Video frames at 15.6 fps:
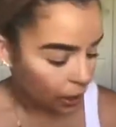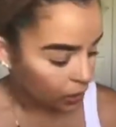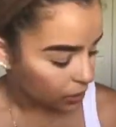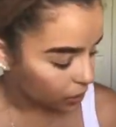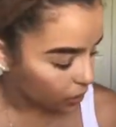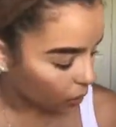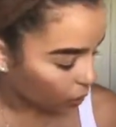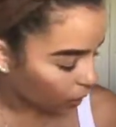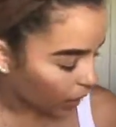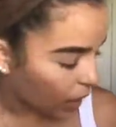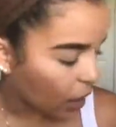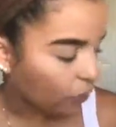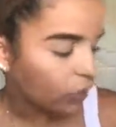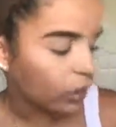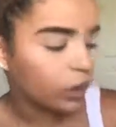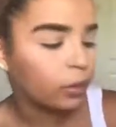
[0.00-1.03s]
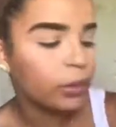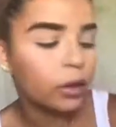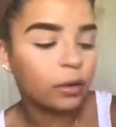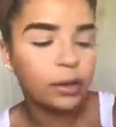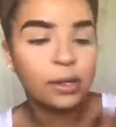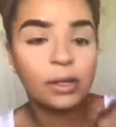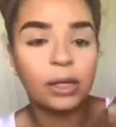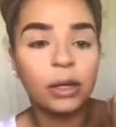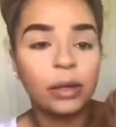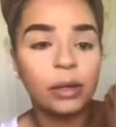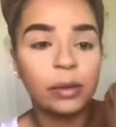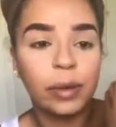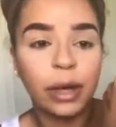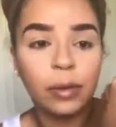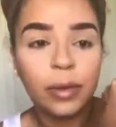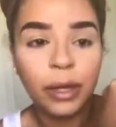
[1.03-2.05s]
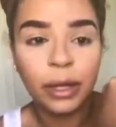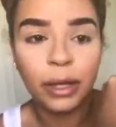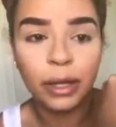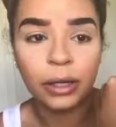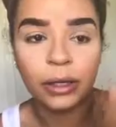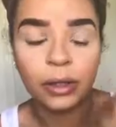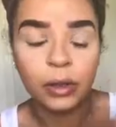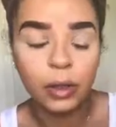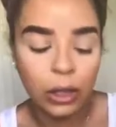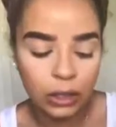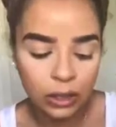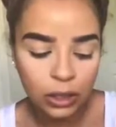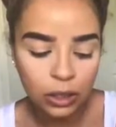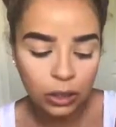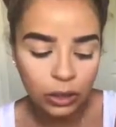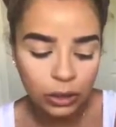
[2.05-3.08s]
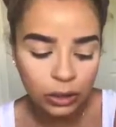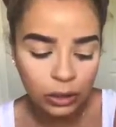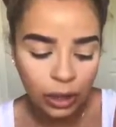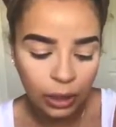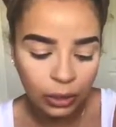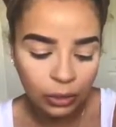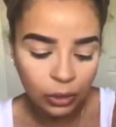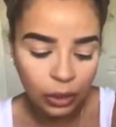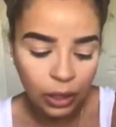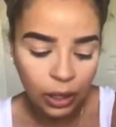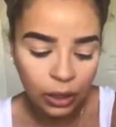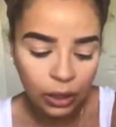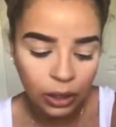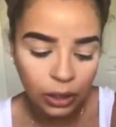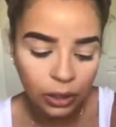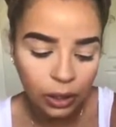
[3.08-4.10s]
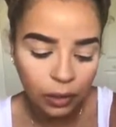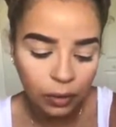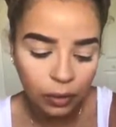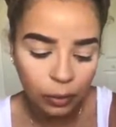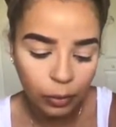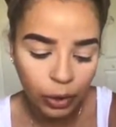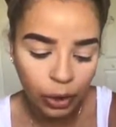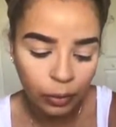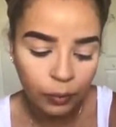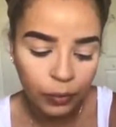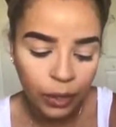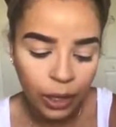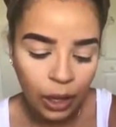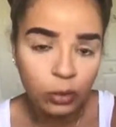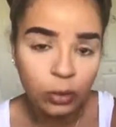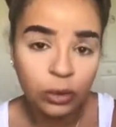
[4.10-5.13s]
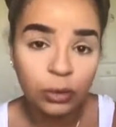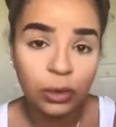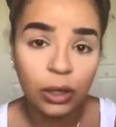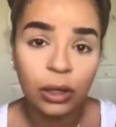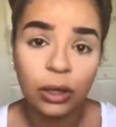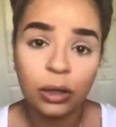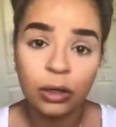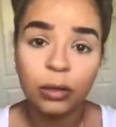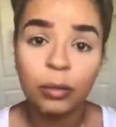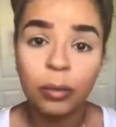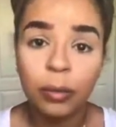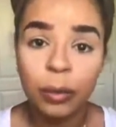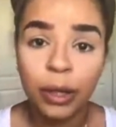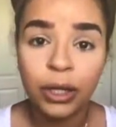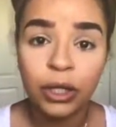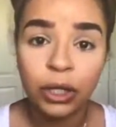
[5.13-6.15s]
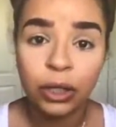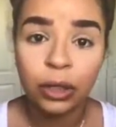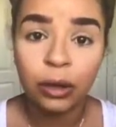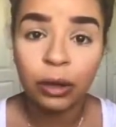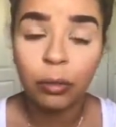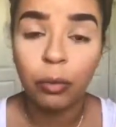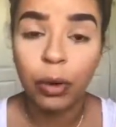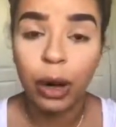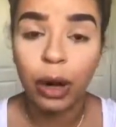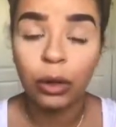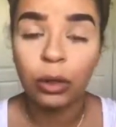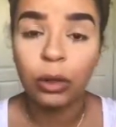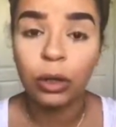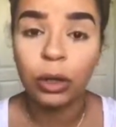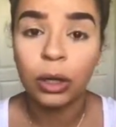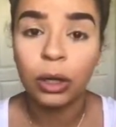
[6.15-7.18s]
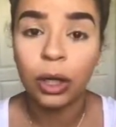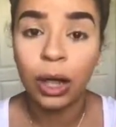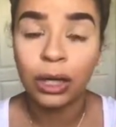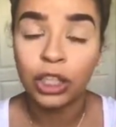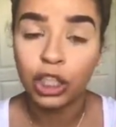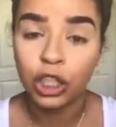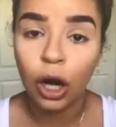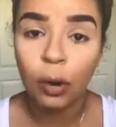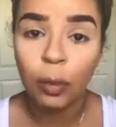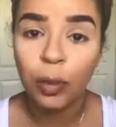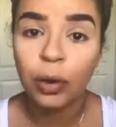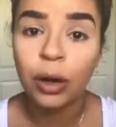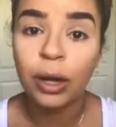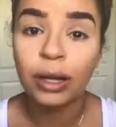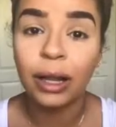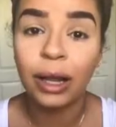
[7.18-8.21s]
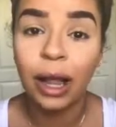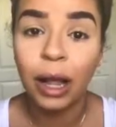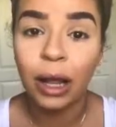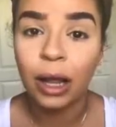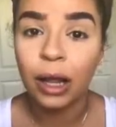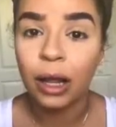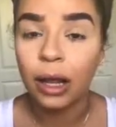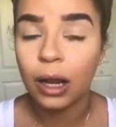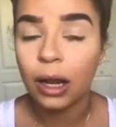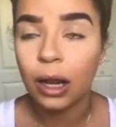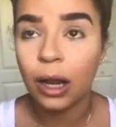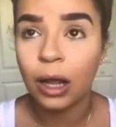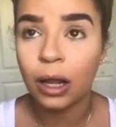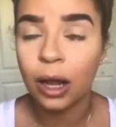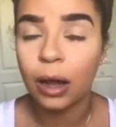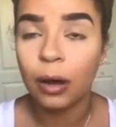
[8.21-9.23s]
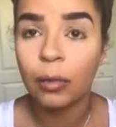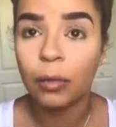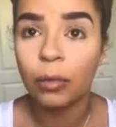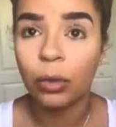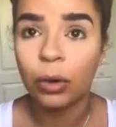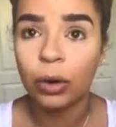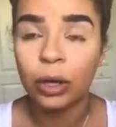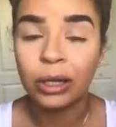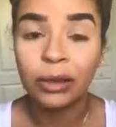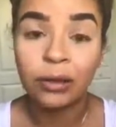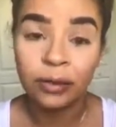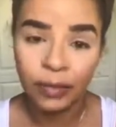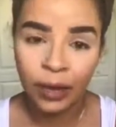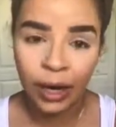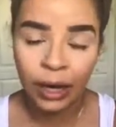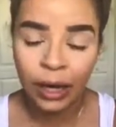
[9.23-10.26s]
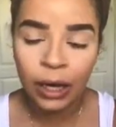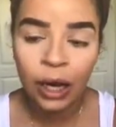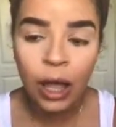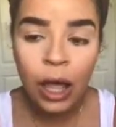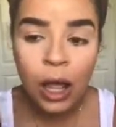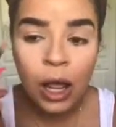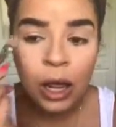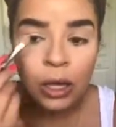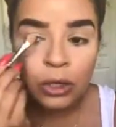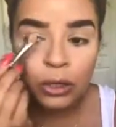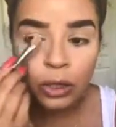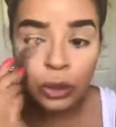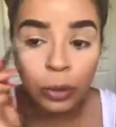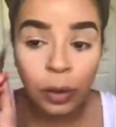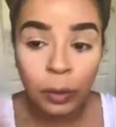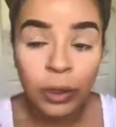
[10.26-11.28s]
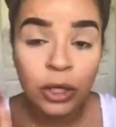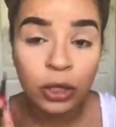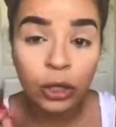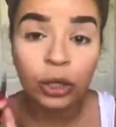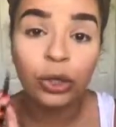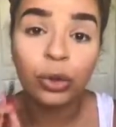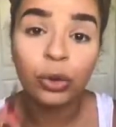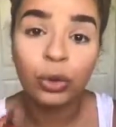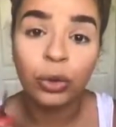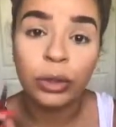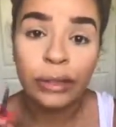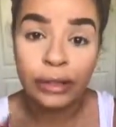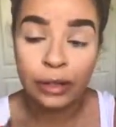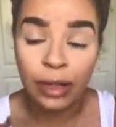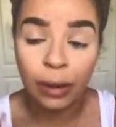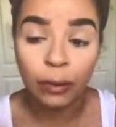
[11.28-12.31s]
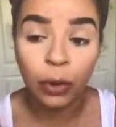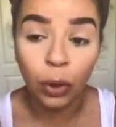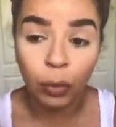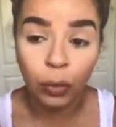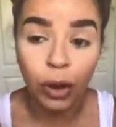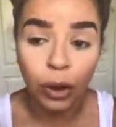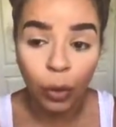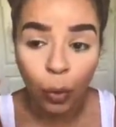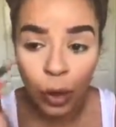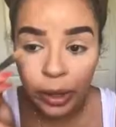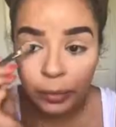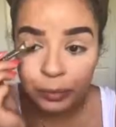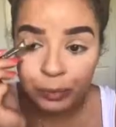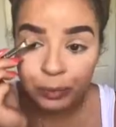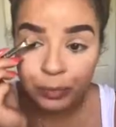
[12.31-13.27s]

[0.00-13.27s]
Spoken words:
So I have a little bit of concealer in the back of my hand, so I'm just gonna use that to kind of clean up the brow. So it's really gonna make the brow look a lot sharper and a lot more defined. So you want to make sure you do this step no matter what.